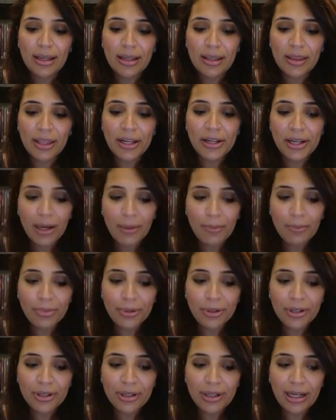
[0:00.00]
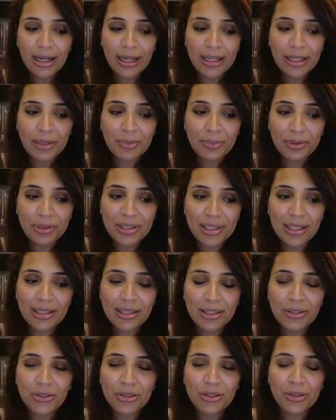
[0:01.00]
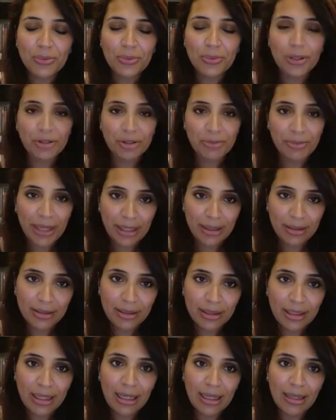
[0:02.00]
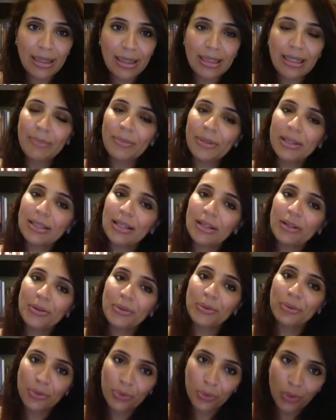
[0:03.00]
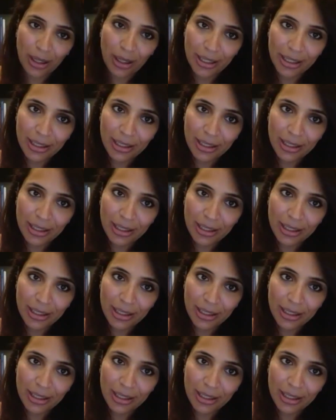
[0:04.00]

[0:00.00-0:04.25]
the number and the percentages will remain. And let me tell you why.